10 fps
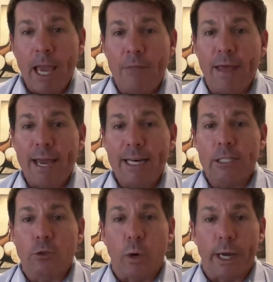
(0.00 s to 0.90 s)
And
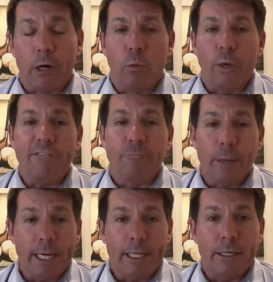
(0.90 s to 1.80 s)
that is where
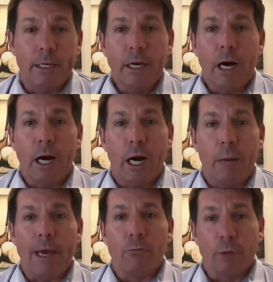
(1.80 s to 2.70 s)
we've been
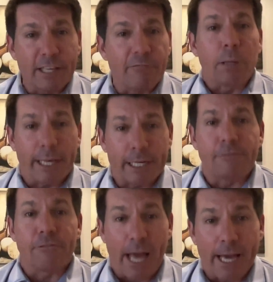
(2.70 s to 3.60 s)
and really have
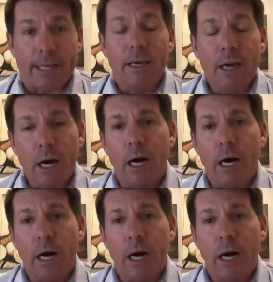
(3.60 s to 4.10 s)
planted a flag.